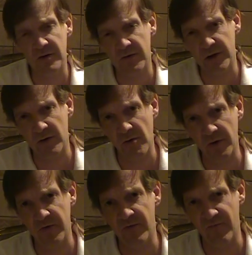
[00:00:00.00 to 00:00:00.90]
career, or
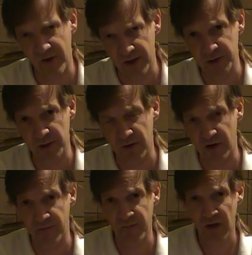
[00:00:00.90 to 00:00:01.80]
your advanced
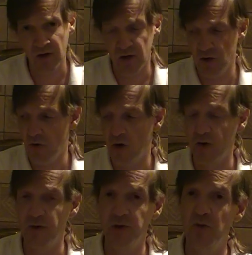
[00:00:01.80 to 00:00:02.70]
career, you are
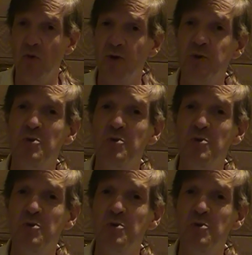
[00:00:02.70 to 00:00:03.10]
going to want to